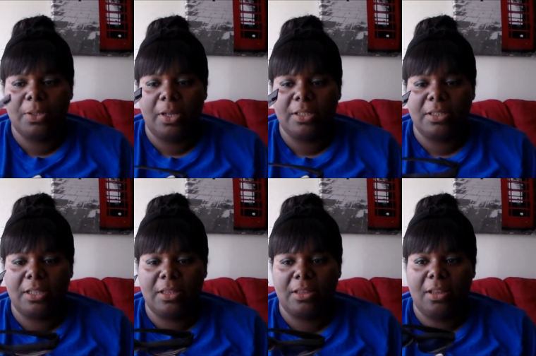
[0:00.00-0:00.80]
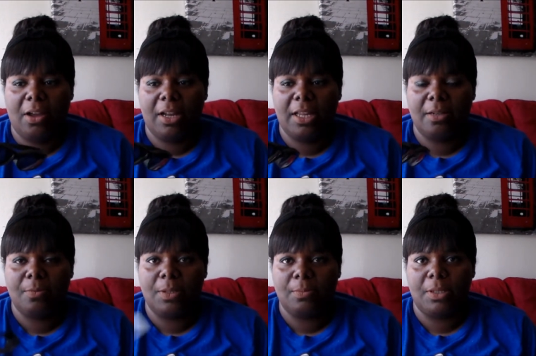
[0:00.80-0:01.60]
So I just thought I'd give
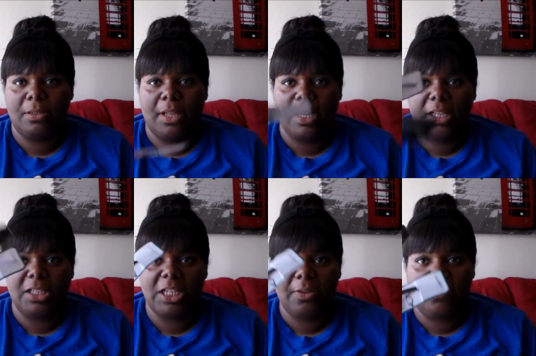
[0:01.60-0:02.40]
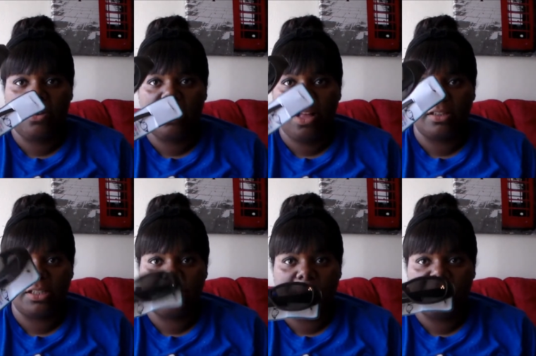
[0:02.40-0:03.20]
him something like cheap for a dollar
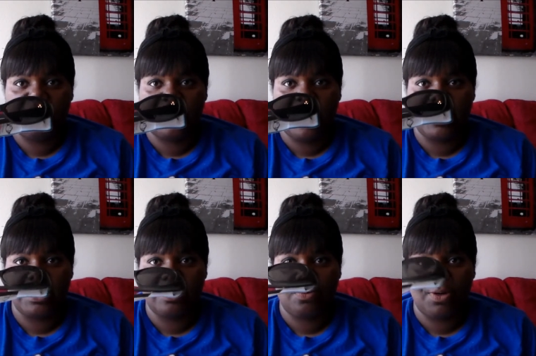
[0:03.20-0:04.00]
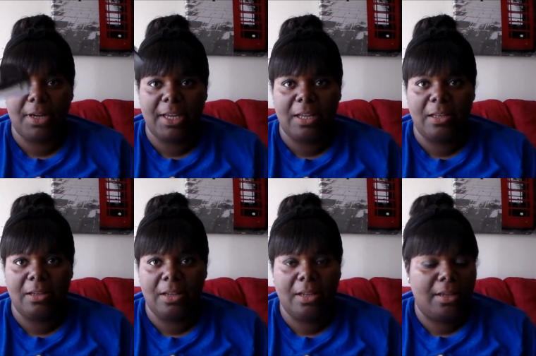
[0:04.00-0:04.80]
just to put on his glasses where he
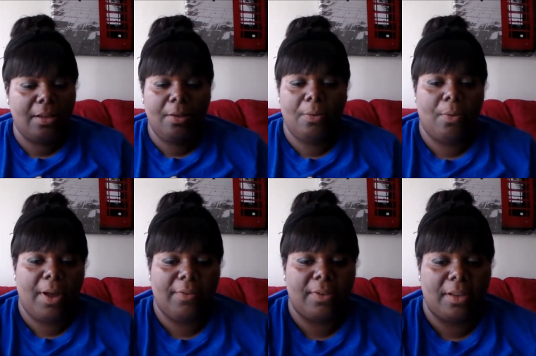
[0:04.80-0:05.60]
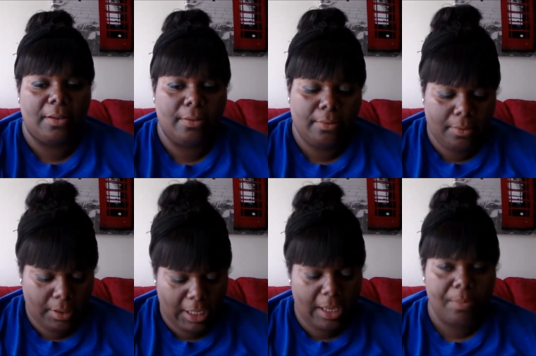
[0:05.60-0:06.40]
won't have to
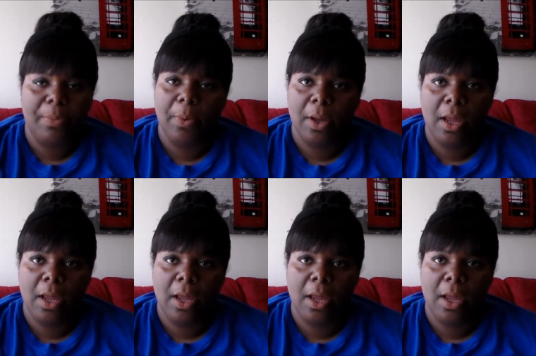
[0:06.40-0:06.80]
keep